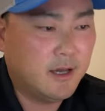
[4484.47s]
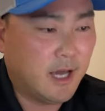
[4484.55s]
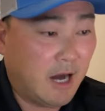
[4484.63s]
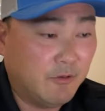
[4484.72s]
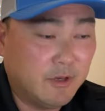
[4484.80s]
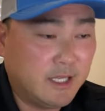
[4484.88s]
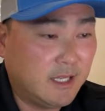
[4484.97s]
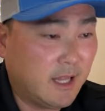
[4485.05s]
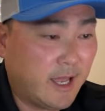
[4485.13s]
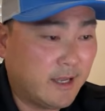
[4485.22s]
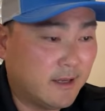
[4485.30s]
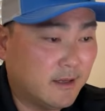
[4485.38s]
I would need
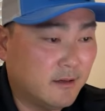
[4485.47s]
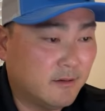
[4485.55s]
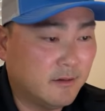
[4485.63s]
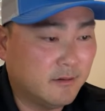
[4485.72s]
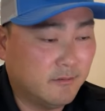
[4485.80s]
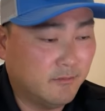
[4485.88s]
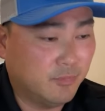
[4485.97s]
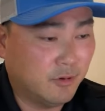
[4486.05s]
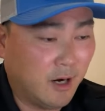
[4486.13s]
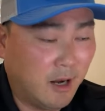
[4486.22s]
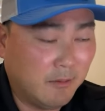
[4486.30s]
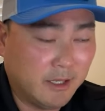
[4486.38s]
like
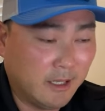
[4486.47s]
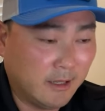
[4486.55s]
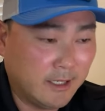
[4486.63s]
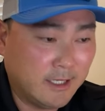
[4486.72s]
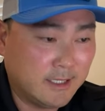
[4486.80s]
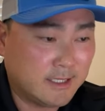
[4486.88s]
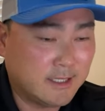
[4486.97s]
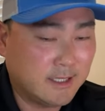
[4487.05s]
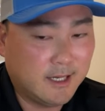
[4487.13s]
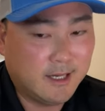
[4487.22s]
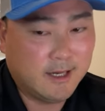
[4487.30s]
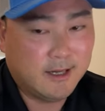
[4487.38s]
probably at
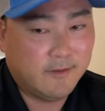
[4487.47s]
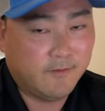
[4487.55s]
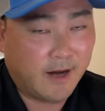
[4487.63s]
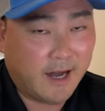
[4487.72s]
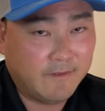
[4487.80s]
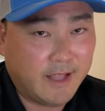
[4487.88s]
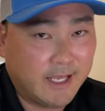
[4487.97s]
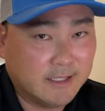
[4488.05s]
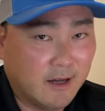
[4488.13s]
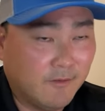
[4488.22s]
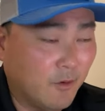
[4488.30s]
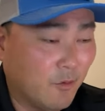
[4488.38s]
least 5
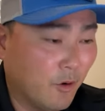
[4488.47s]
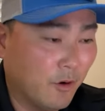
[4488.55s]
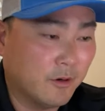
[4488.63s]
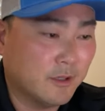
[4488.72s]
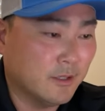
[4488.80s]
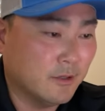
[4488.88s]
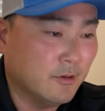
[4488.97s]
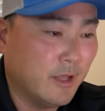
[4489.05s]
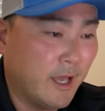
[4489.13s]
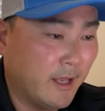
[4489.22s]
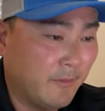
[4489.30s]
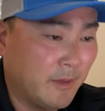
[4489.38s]
days off of work to do
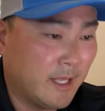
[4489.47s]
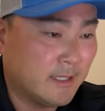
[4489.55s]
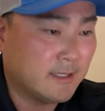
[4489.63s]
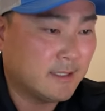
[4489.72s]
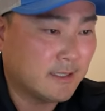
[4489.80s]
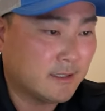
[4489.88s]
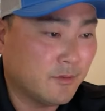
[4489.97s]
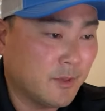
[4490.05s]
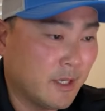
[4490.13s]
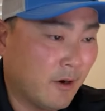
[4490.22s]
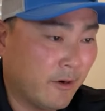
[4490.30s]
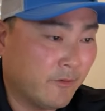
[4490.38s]
that. I mean, that's going to
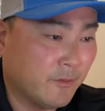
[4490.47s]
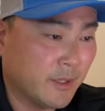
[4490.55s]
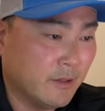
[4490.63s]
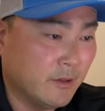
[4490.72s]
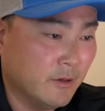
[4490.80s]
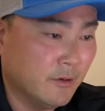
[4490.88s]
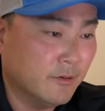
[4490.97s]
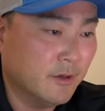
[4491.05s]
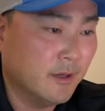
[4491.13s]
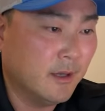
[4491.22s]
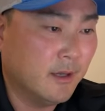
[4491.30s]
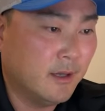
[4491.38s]
be hard for me to do,
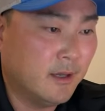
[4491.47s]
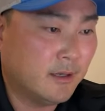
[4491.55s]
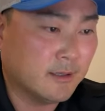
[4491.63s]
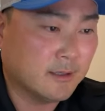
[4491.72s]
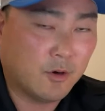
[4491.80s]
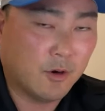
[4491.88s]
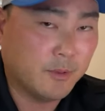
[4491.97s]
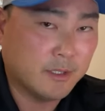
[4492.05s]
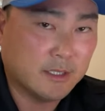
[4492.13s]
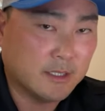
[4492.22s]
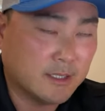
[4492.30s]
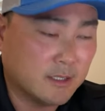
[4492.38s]
because Corpus
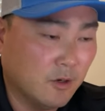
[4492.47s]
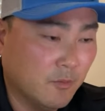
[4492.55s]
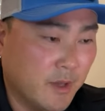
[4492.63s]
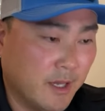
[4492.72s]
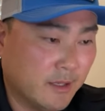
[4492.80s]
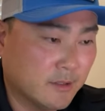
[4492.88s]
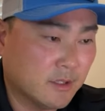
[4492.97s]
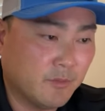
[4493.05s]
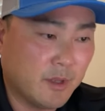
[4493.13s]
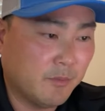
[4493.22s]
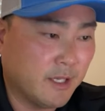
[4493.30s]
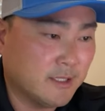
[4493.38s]
is just so big. There's so
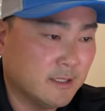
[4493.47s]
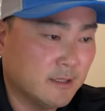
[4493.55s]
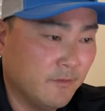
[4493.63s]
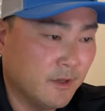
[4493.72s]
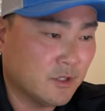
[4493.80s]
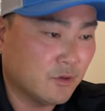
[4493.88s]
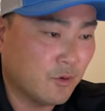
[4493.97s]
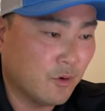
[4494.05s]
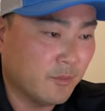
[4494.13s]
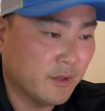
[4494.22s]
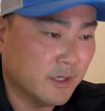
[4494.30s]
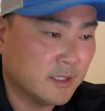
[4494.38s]
many places to fish in
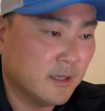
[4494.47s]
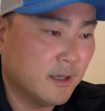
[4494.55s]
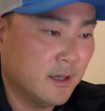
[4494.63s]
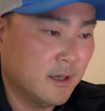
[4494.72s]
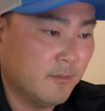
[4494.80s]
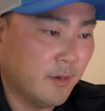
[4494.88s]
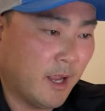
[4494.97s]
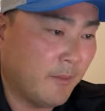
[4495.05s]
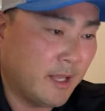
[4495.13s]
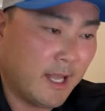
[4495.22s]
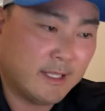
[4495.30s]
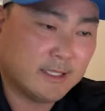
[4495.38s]
Corpus. But I
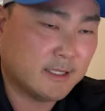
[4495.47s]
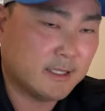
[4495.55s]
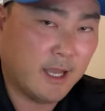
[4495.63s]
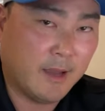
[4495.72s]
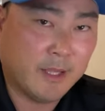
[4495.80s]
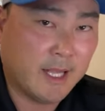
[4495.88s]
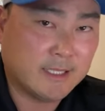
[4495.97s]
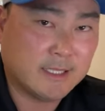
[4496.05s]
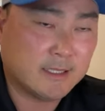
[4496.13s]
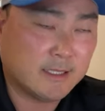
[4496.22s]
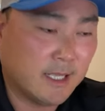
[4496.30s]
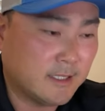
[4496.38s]
mean,
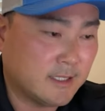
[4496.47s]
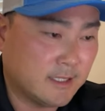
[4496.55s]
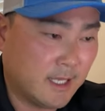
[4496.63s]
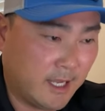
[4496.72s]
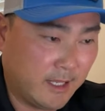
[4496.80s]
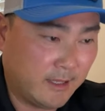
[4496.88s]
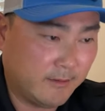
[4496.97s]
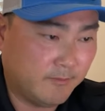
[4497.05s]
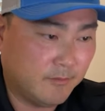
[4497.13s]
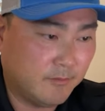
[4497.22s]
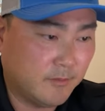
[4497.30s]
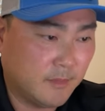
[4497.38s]
that's not,
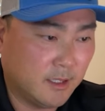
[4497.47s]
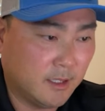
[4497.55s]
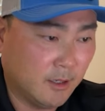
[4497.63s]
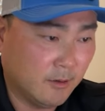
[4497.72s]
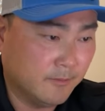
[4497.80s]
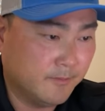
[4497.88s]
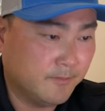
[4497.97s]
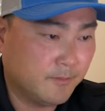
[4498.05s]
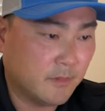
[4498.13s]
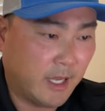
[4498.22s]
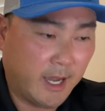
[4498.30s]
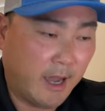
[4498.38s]
you know,
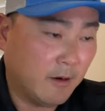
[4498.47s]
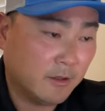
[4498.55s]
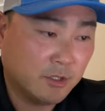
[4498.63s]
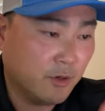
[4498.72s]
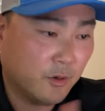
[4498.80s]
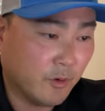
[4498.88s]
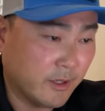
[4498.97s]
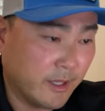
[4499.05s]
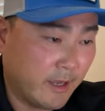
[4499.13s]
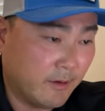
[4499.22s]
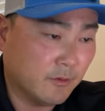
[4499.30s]
I'll do it one day.